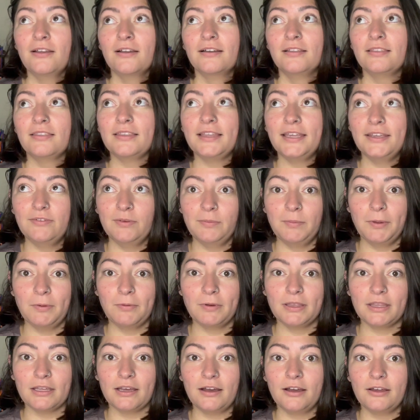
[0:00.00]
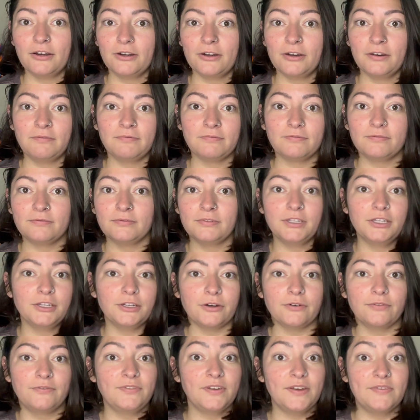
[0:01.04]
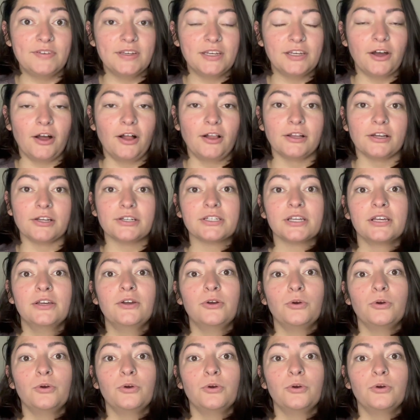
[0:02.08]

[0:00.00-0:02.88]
leaving me with $150.